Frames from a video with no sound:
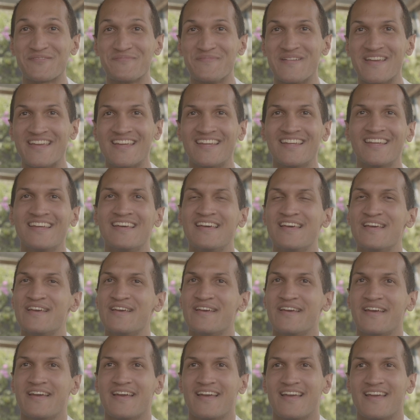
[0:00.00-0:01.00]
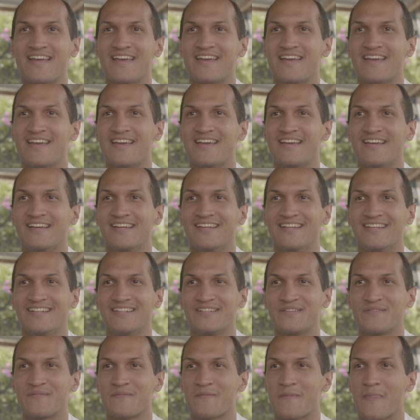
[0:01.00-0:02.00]
to me.
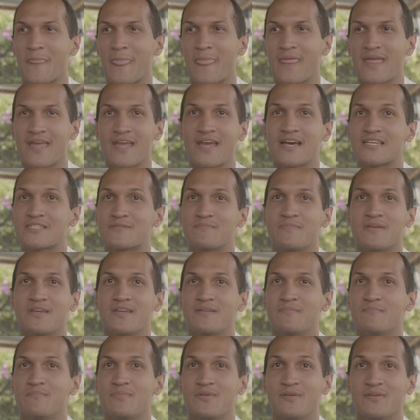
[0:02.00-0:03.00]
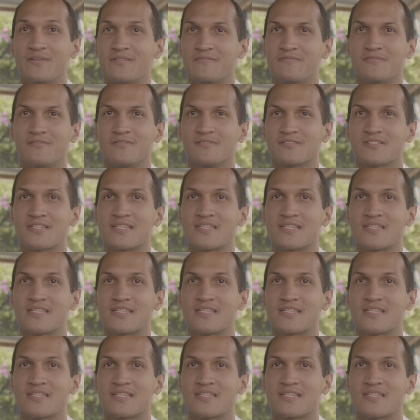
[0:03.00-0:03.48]
And it has been beautiful